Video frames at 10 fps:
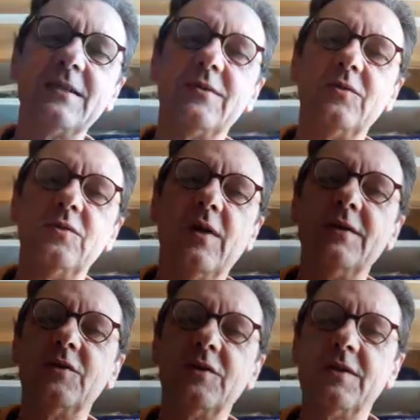through,
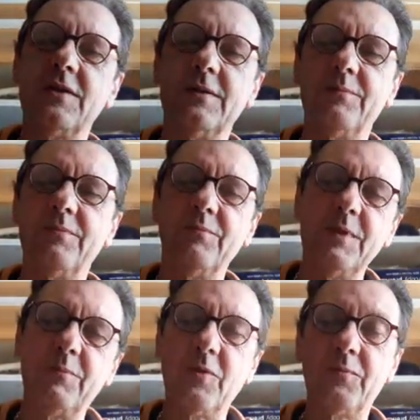and just
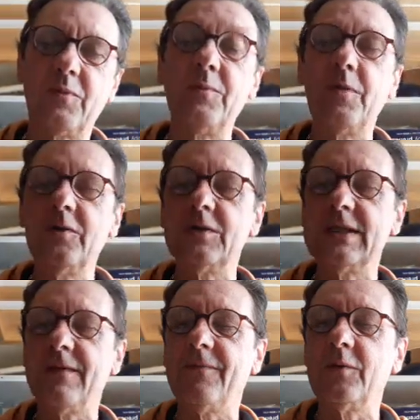prepare
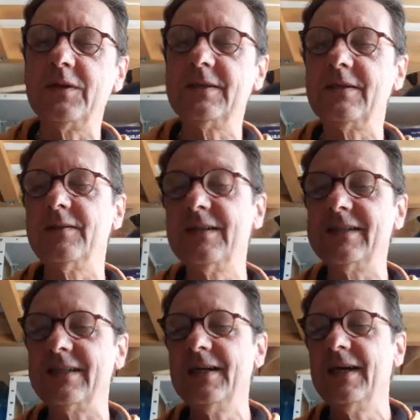yourself for this
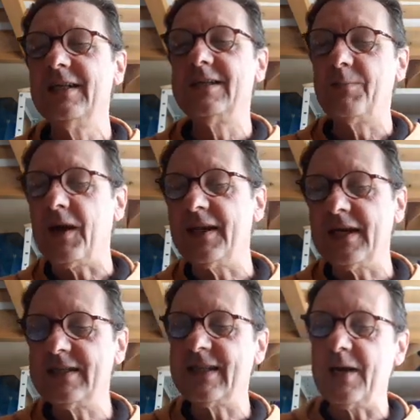
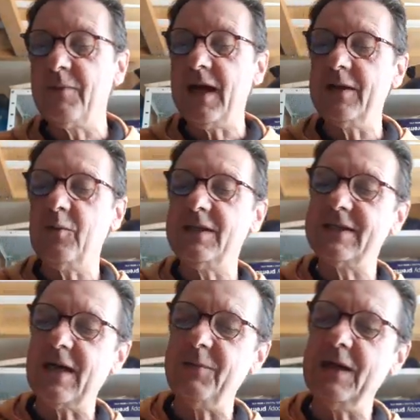paradise timeline. What is
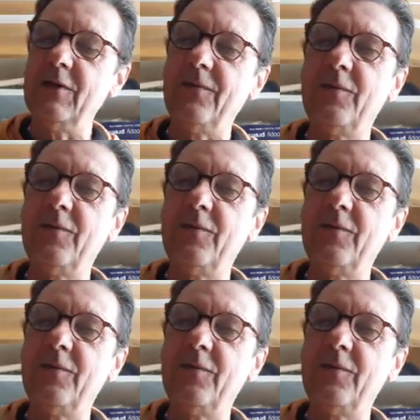coming in the